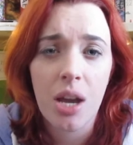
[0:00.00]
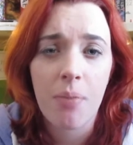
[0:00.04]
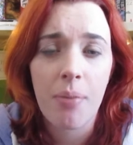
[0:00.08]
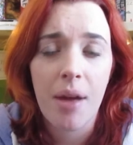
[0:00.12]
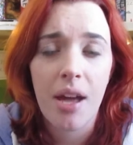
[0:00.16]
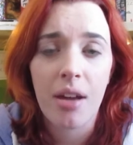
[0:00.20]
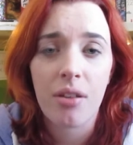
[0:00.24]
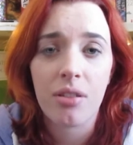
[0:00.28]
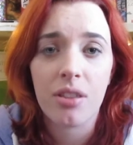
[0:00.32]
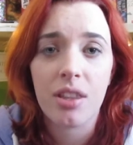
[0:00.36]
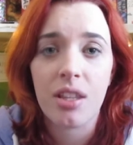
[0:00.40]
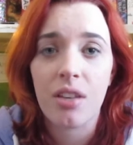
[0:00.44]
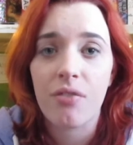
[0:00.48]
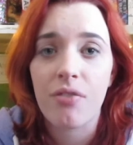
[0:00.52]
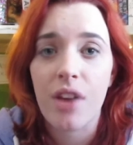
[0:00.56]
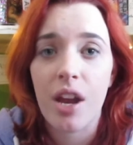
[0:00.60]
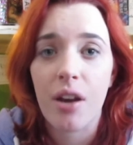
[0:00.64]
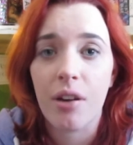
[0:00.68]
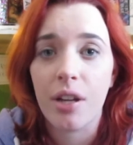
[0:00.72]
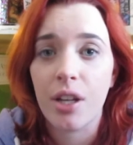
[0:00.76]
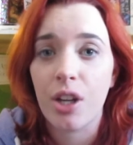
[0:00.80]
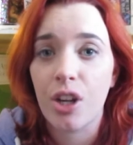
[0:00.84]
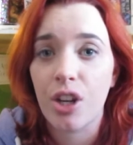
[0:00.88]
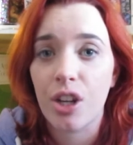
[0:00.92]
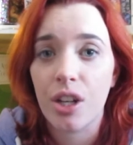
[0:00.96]
about the
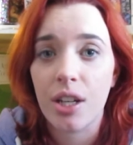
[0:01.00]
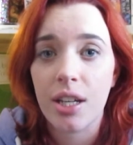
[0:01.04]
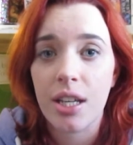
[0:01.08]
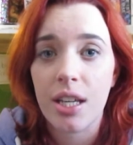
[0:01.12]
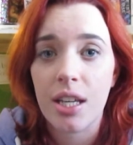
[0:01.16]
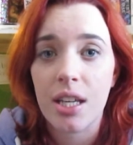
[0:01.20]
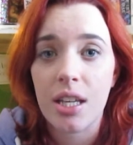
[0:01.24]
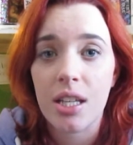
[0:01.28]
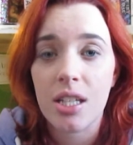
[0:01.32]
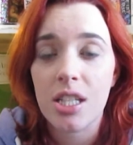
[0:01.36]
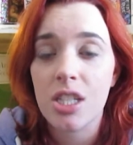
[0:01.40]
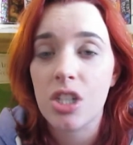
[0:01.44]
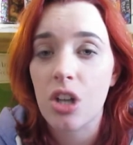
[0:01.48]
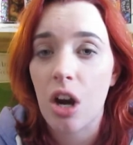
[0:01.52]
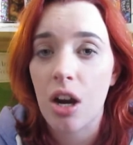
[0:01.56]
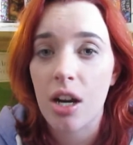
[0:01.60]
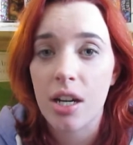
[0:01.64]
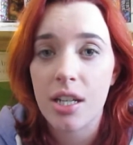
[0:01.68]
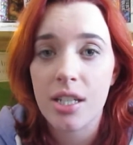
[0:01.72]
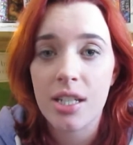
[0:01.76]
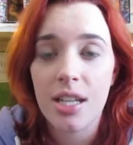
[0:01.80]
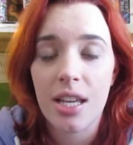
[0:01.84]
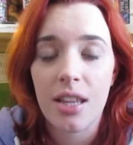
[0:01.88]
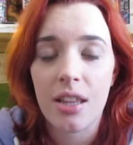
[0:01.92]
very early start